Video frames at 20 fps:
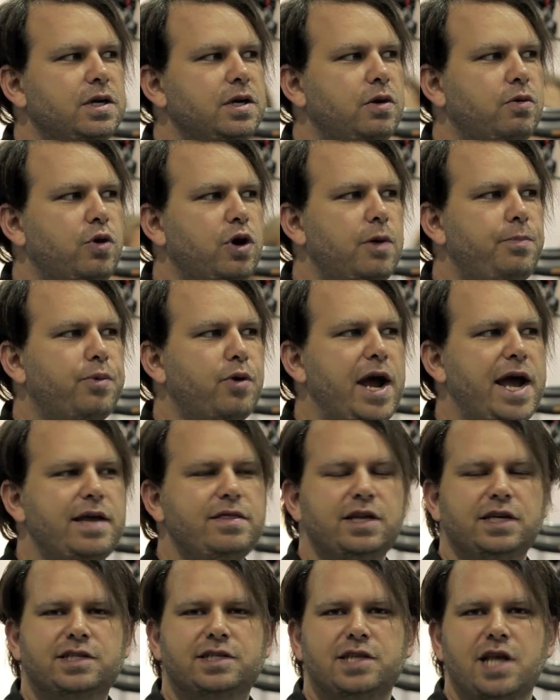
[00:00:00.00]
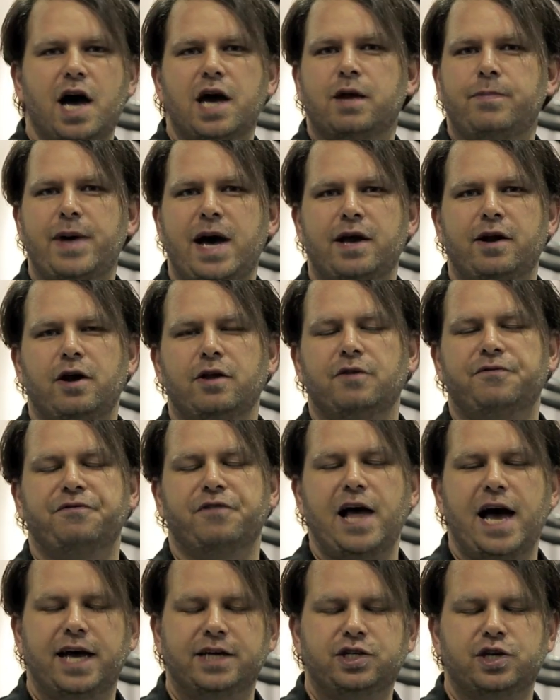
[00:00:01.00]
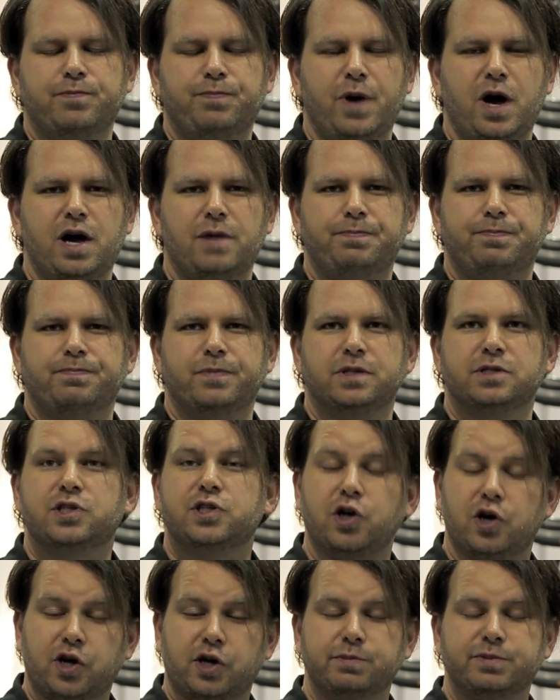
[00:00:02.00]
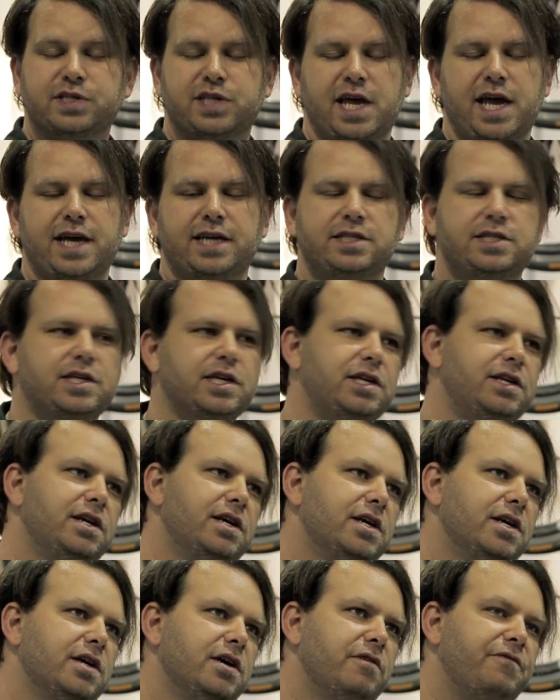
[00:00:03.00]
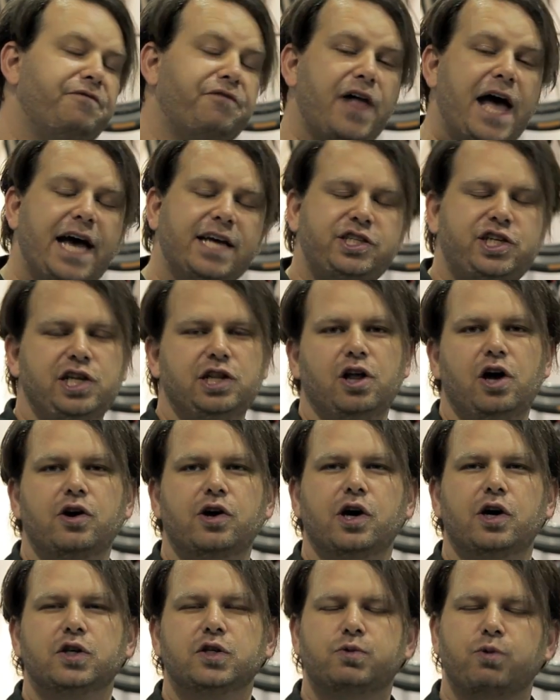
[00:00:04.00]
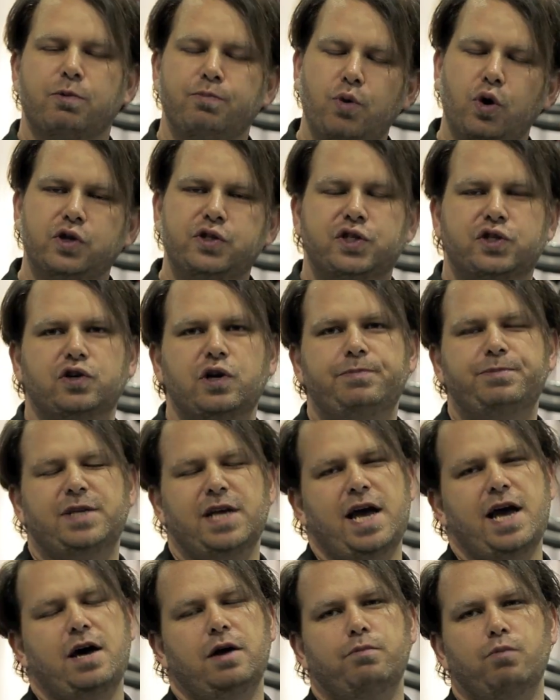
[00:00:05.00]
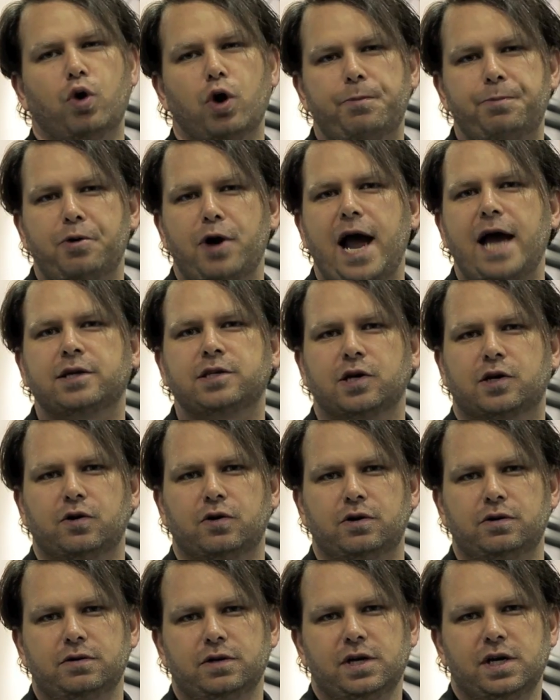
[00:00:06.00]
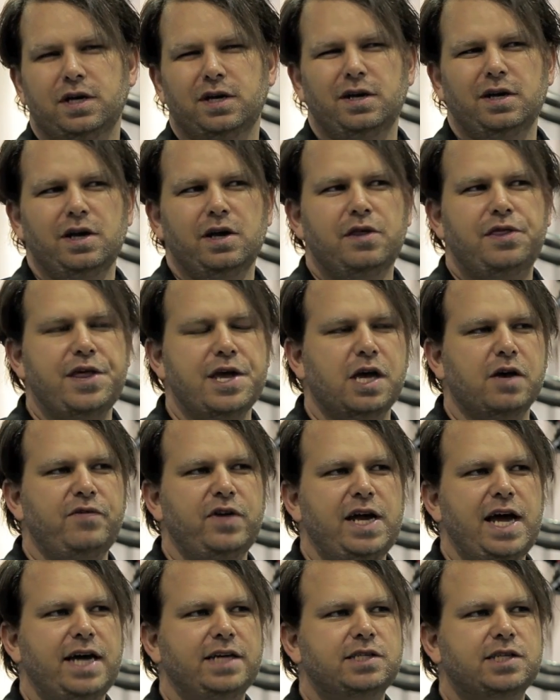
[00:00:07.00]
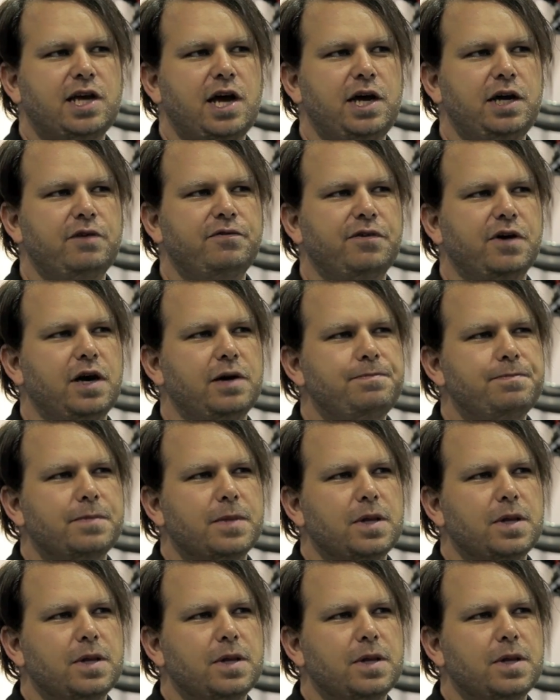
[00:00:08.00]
we're a brand that's not about all the flash and pomp and circumstance and flashy logos. We're more stripped down, more practical. Think of it as kind of a